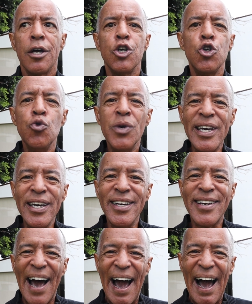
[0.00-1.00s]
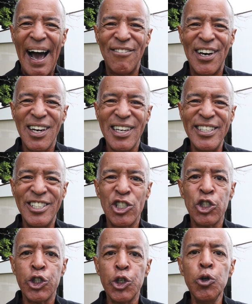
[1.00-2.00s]
you need to have at
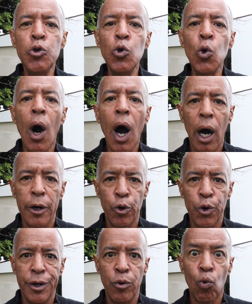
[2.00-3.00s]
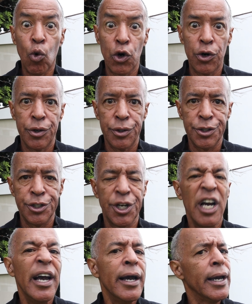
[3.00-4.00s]
least 200 words.